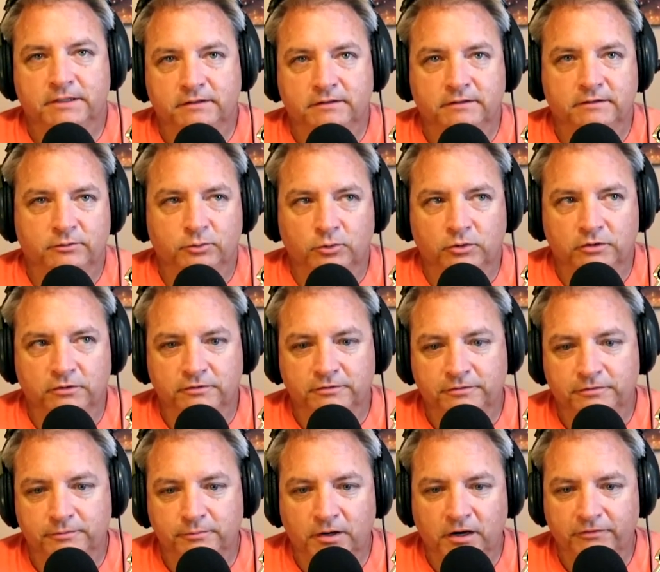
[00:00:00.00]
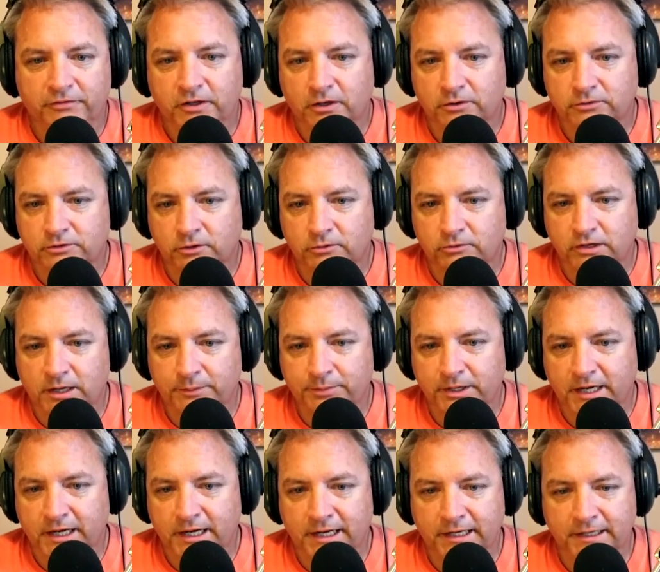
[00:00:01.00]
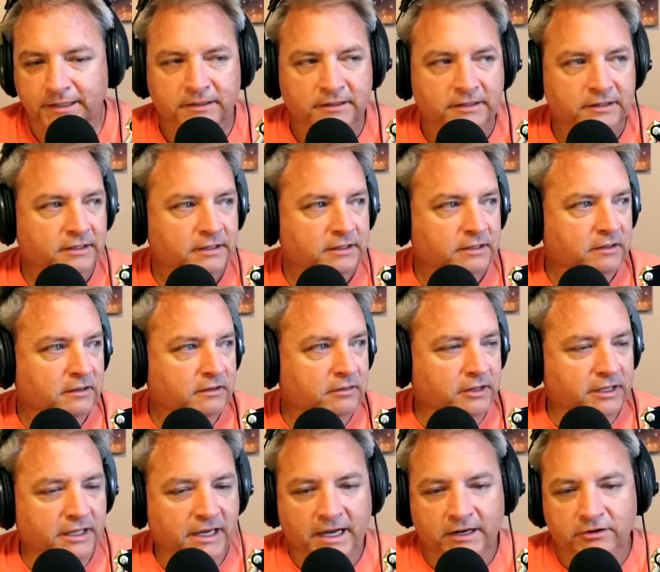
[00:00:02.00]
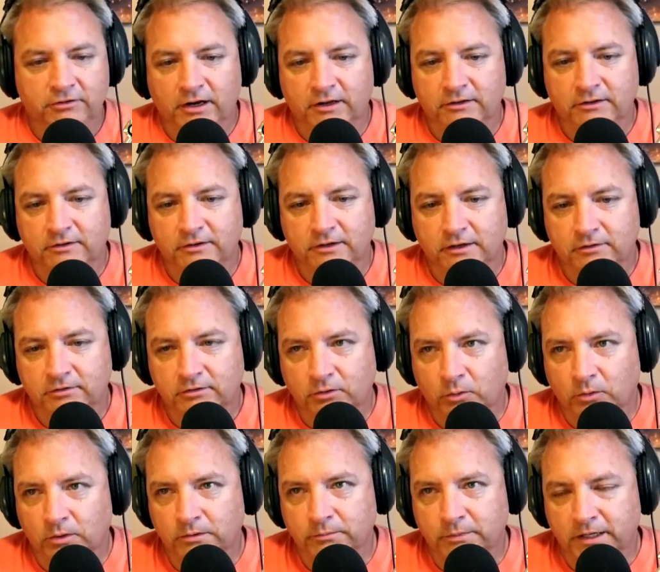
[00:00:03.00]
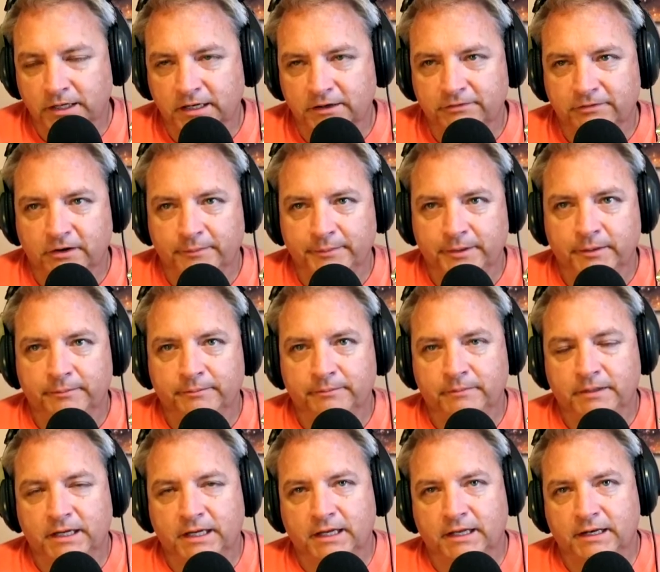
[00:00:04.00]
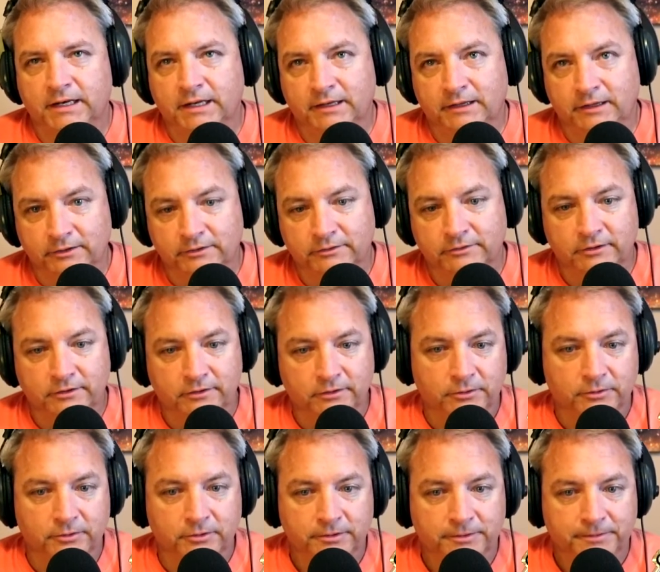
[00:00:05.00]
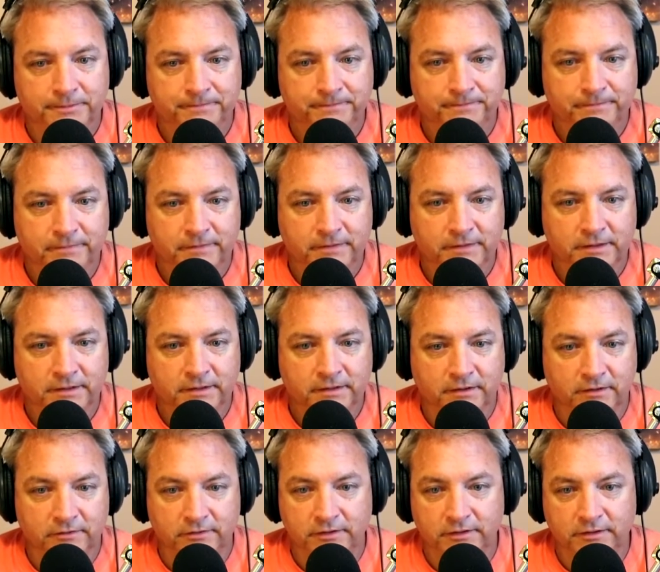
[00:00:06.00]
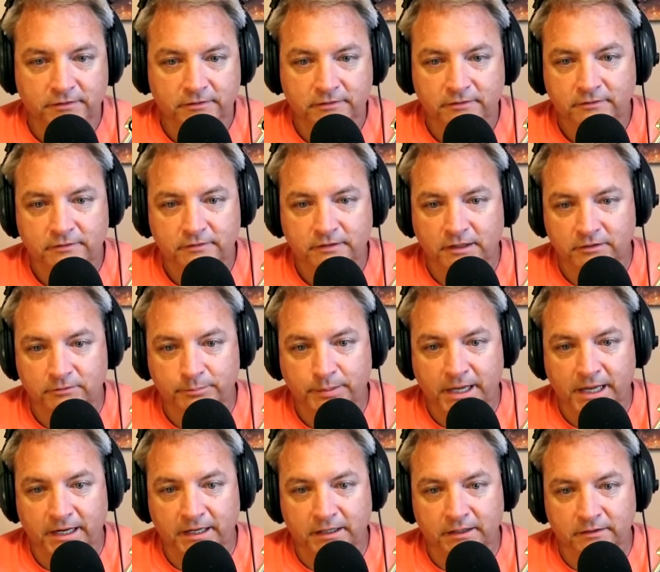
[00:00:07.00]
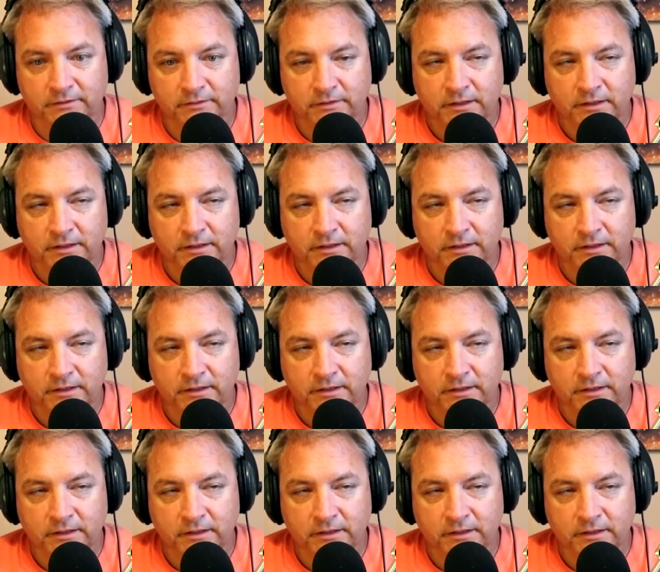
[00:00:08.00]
sort of mafioso type guy. The guy tries to extort money from him, and he kills the dude because he's panicking.